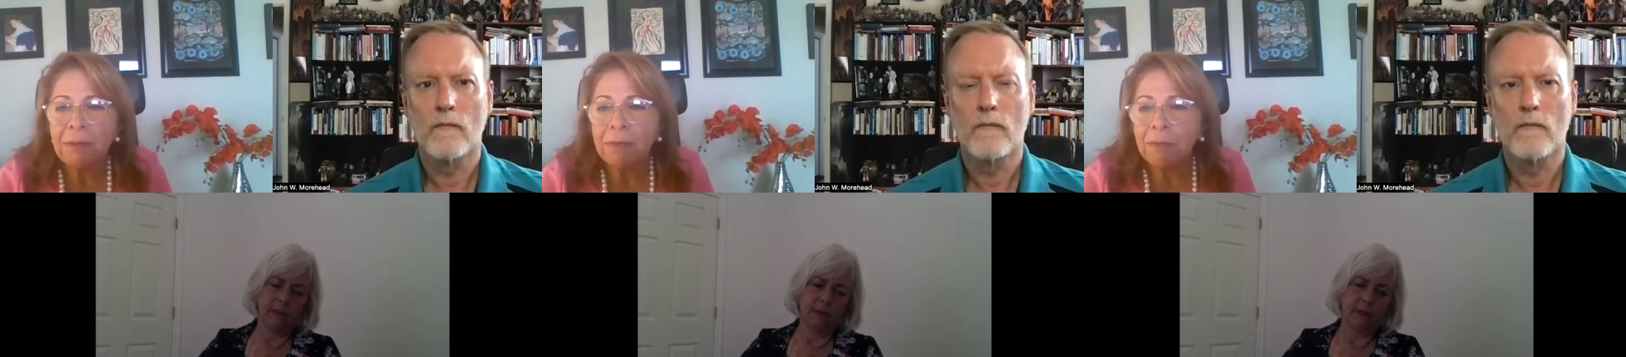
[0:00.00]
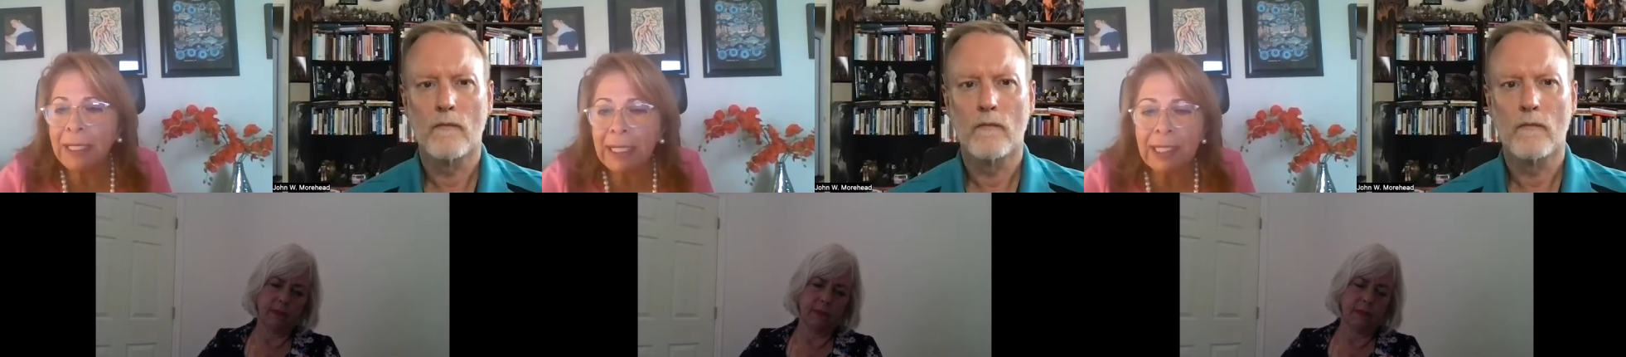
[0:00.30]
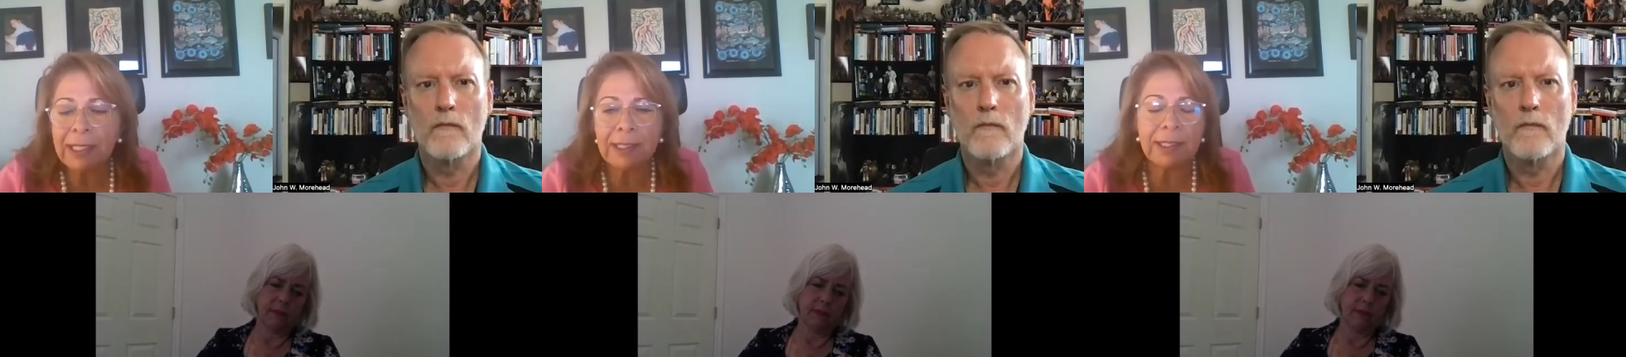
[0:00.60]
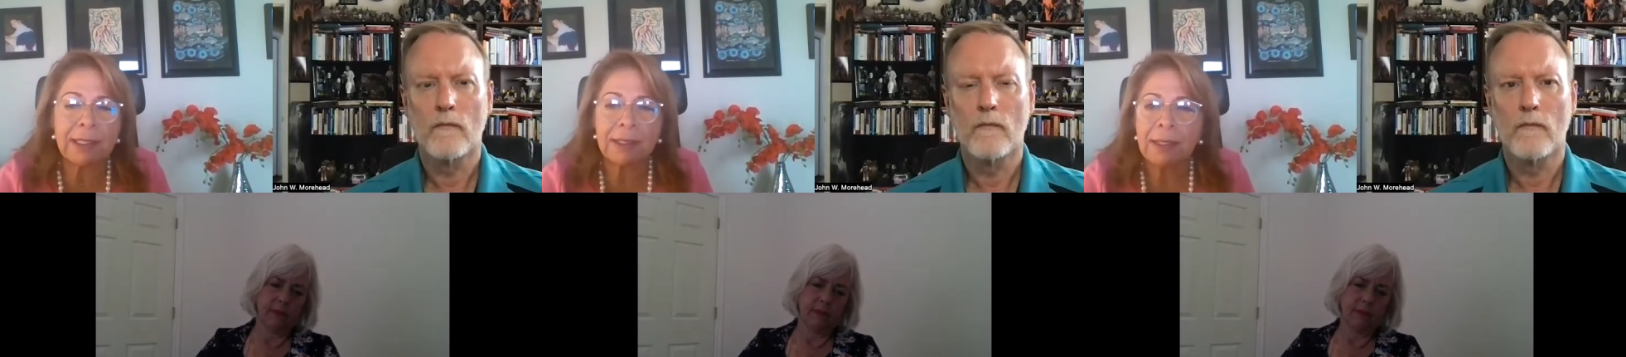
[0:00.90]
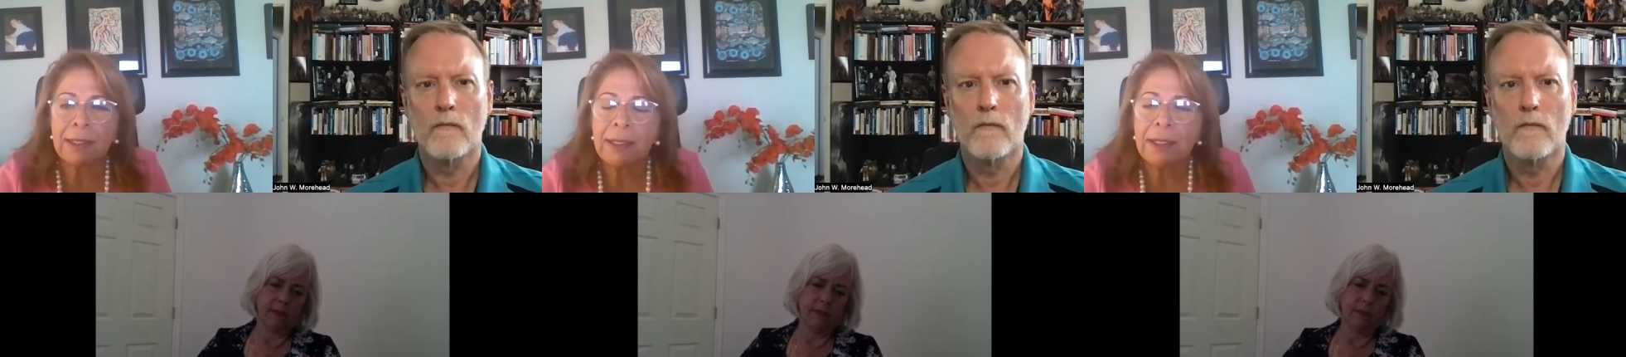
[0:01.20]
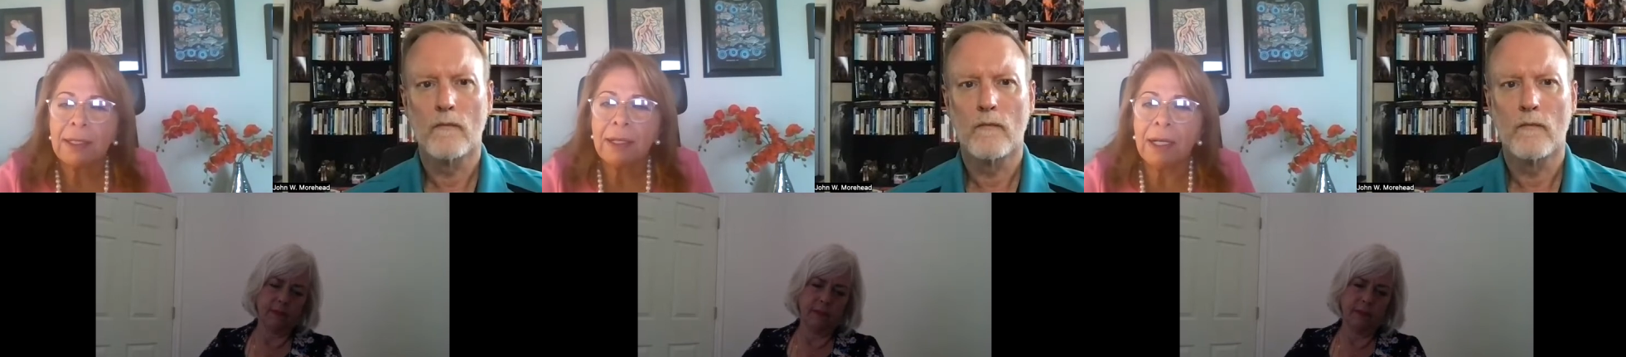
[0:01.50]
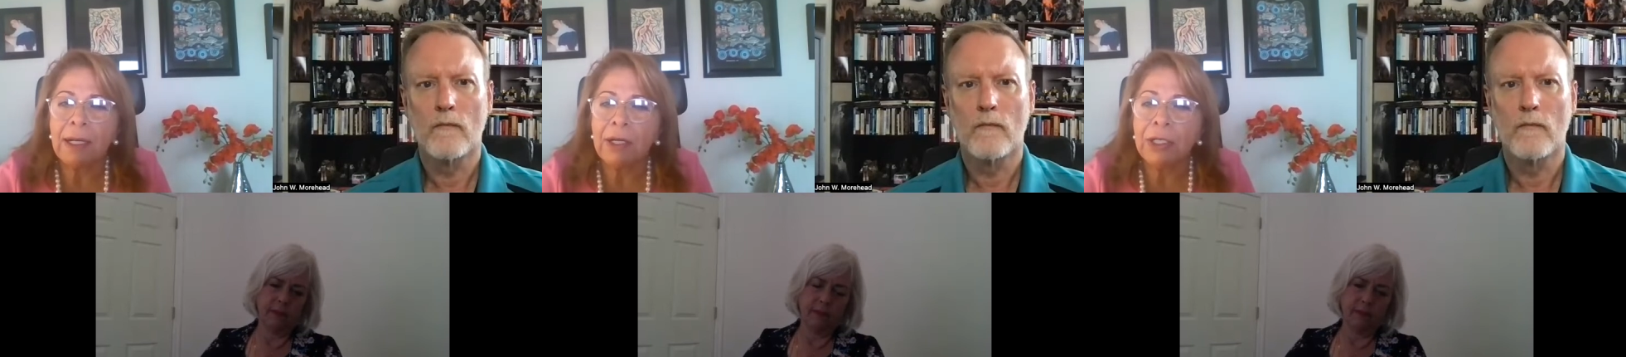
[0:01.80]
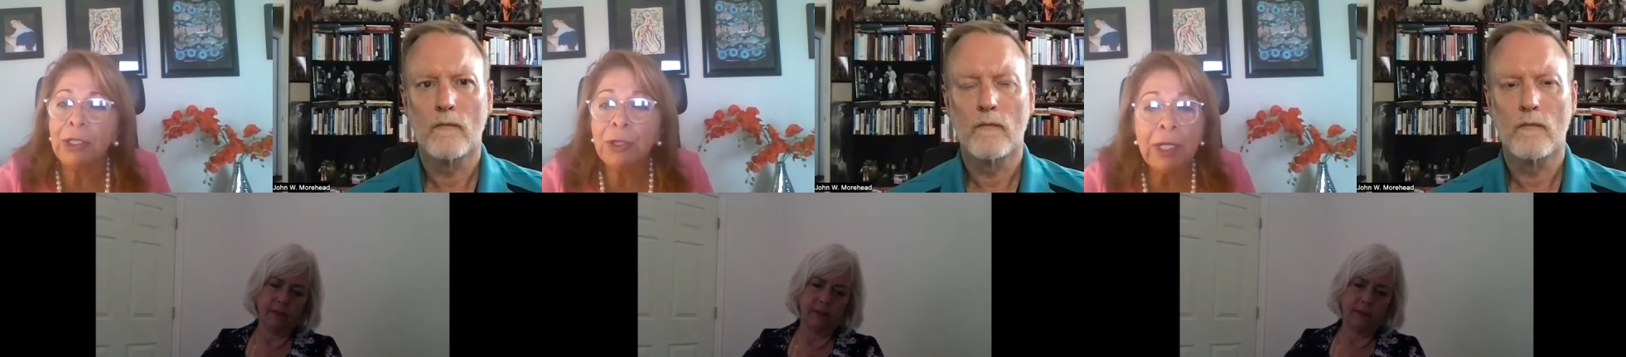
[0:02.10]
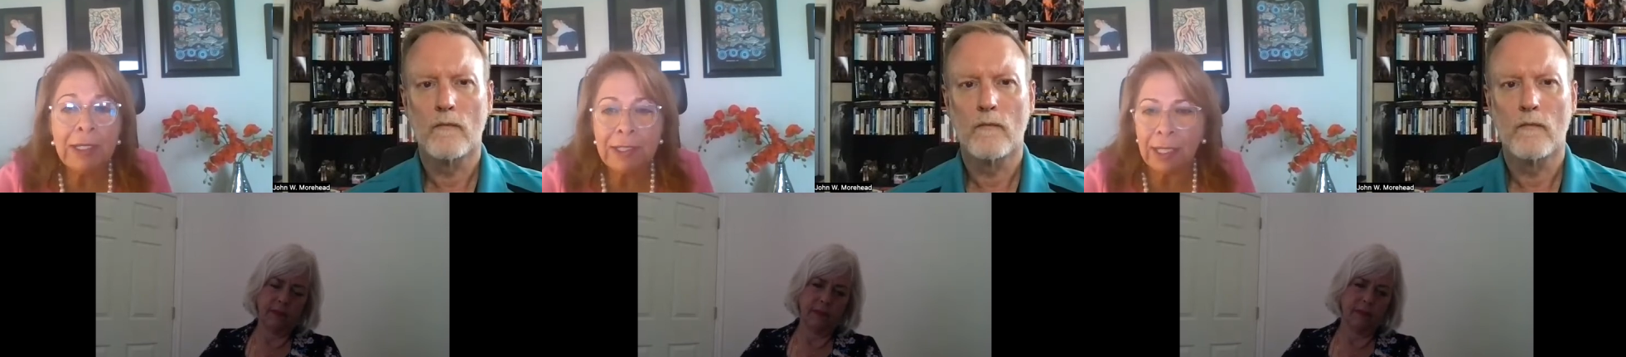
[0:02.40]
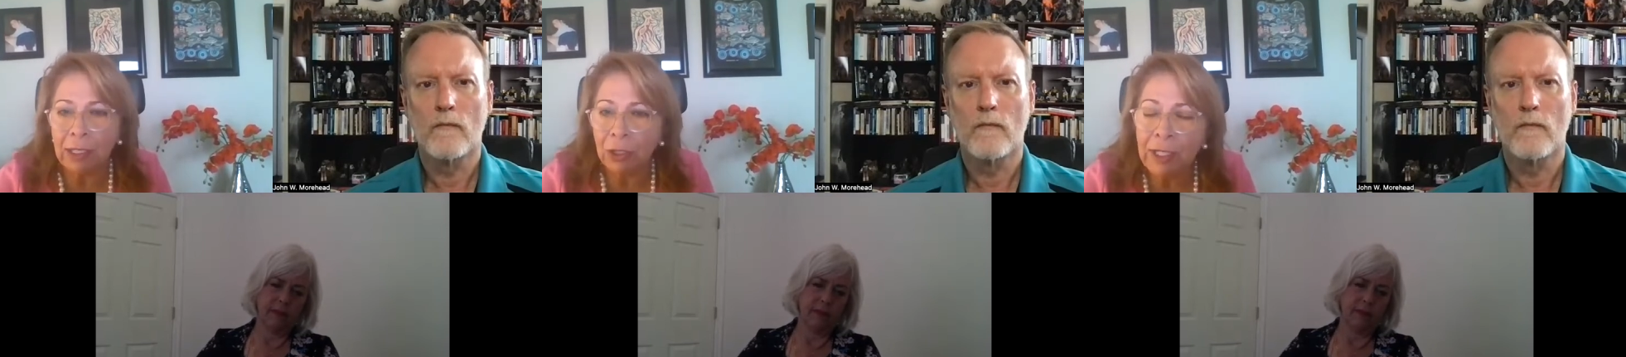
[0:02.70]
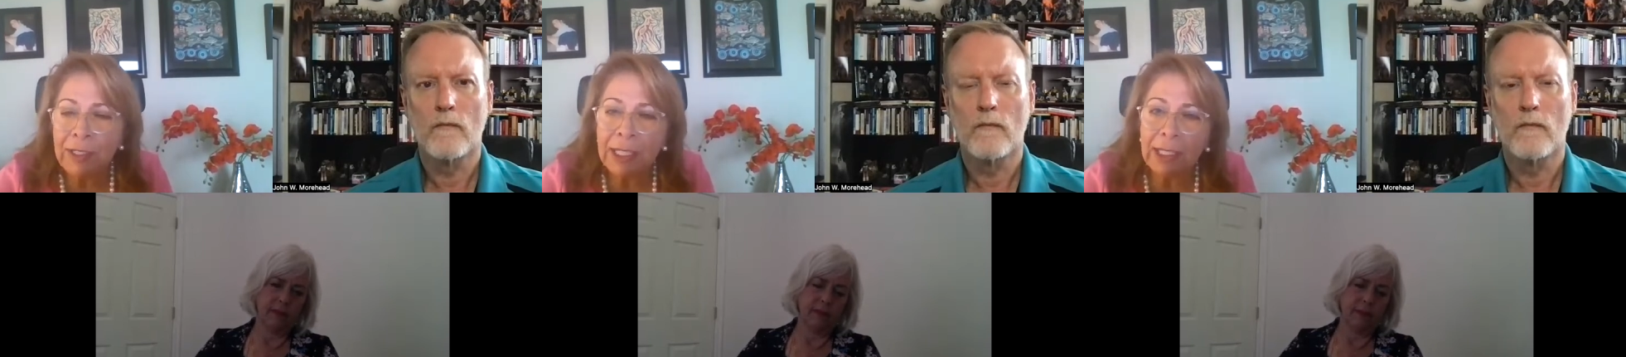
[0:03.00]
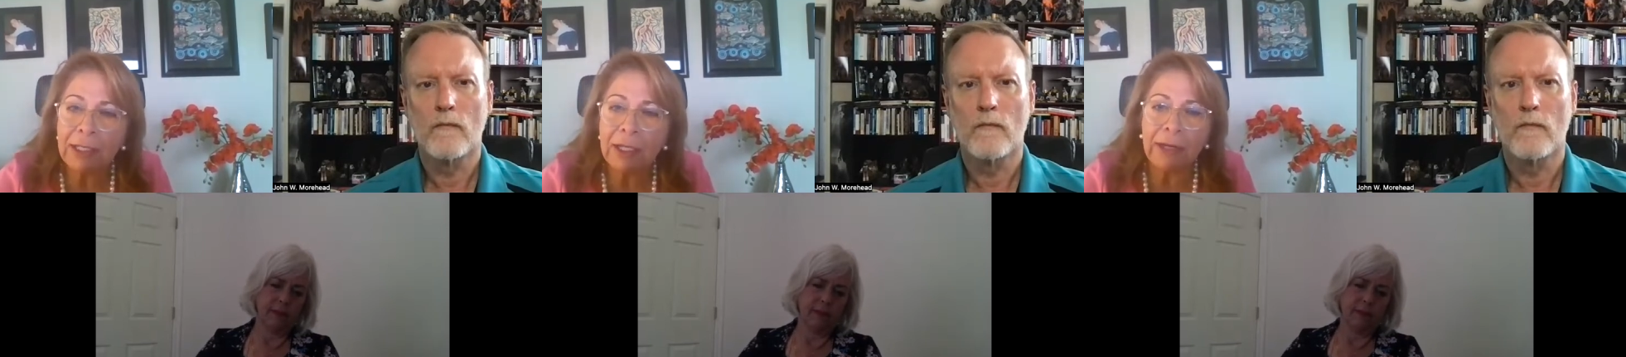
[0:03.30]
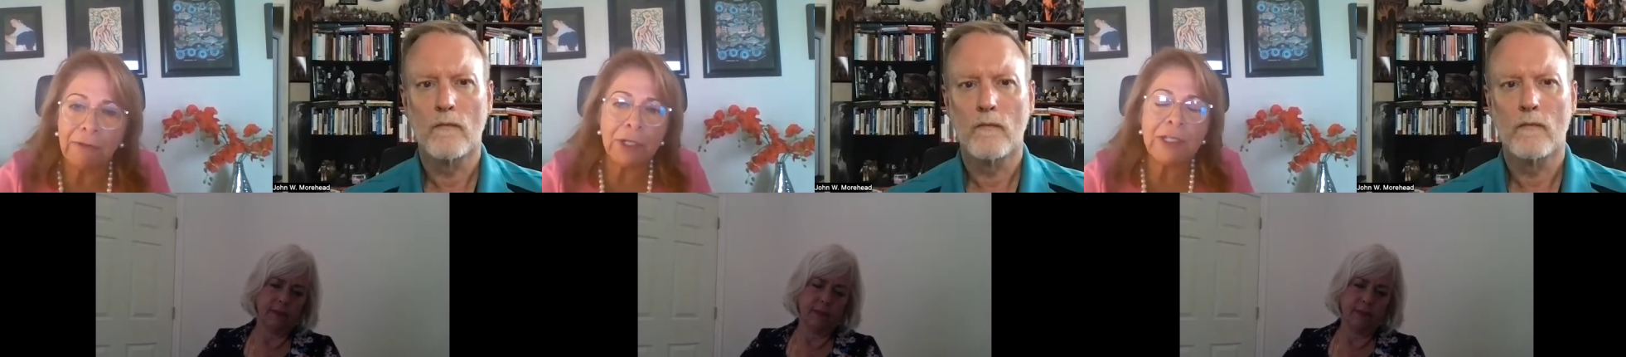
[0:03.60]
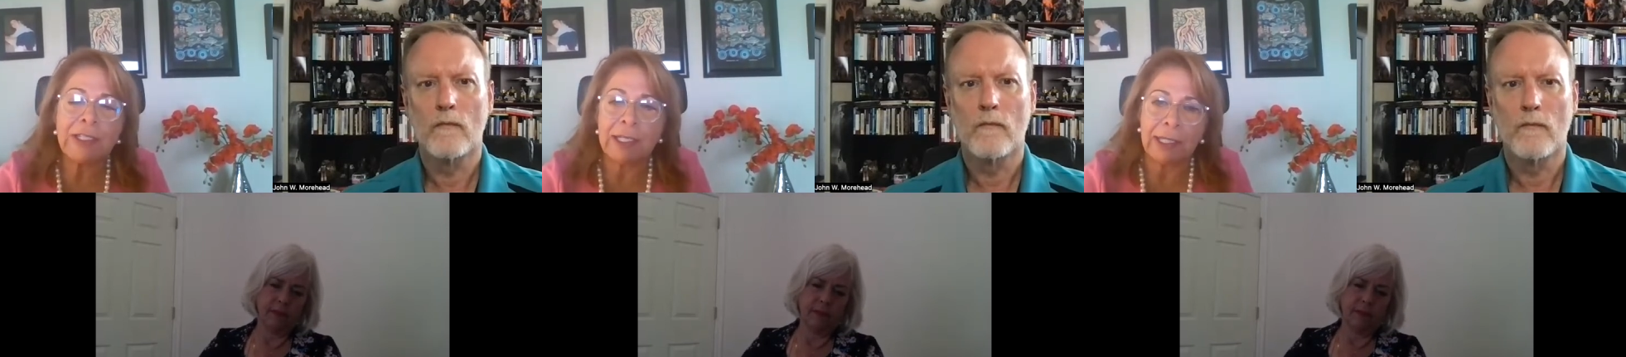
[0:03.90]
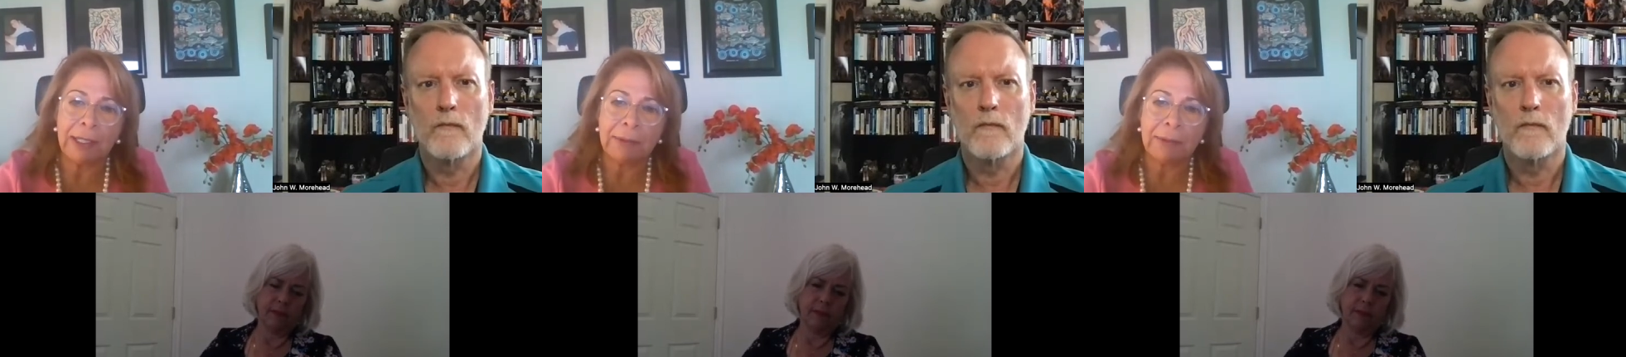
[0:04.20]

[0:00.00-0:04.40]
Speaker 1: peace, uh, unity, unity and diversity.